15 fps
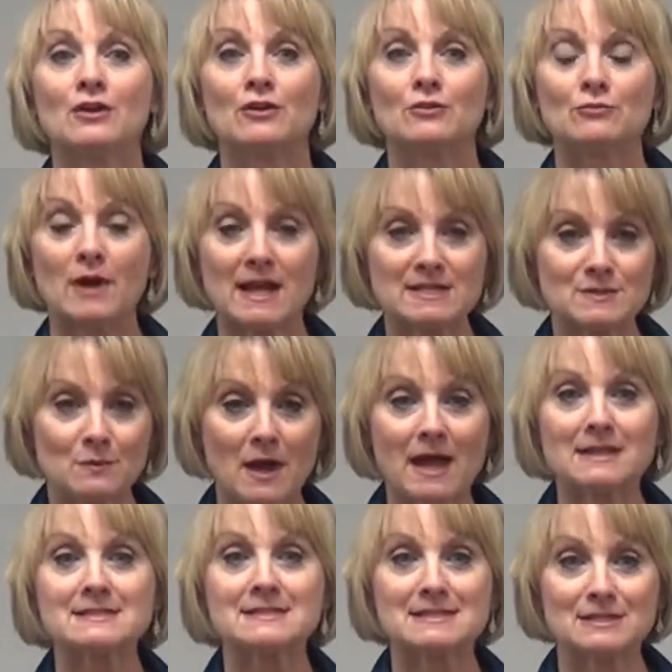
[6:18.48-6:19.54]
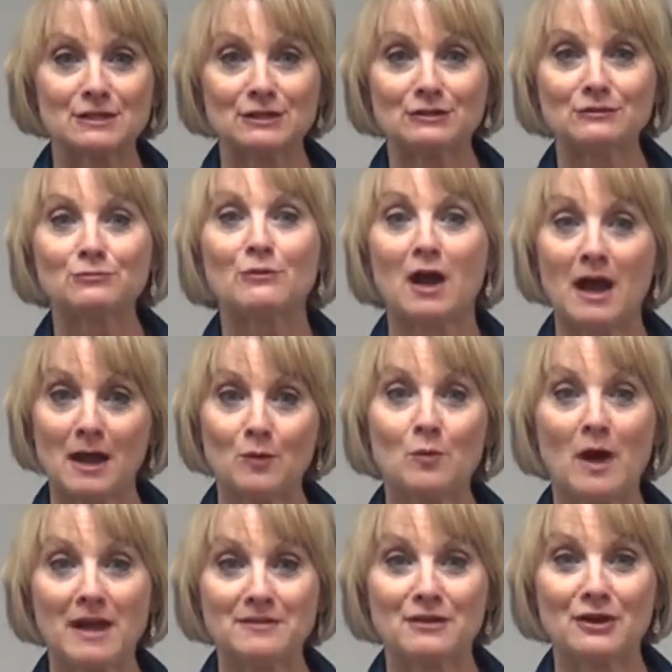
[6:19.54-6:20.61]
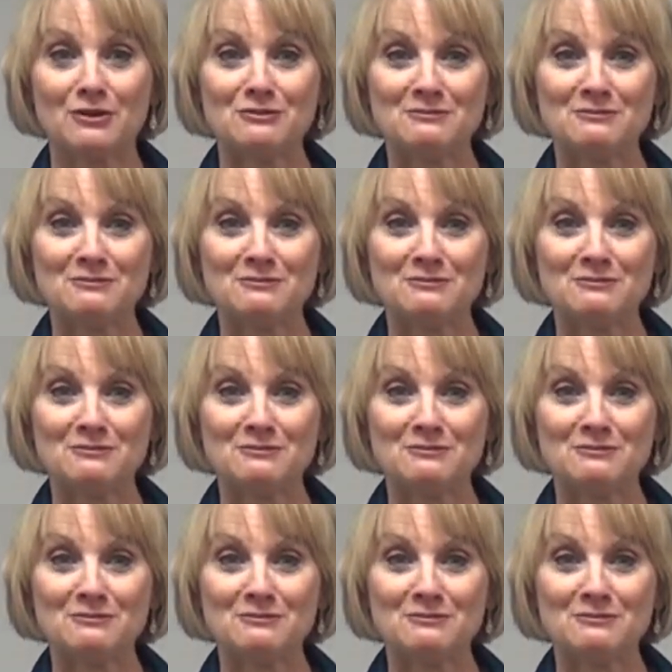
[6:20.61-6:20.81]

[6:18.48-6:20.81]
Rice wine, still wine though.